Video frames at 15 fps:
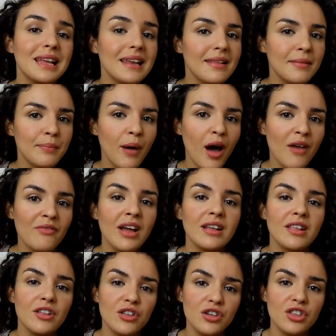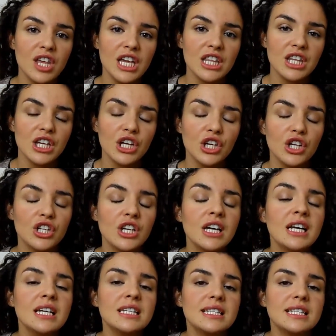It isn't perfect. I do think that it could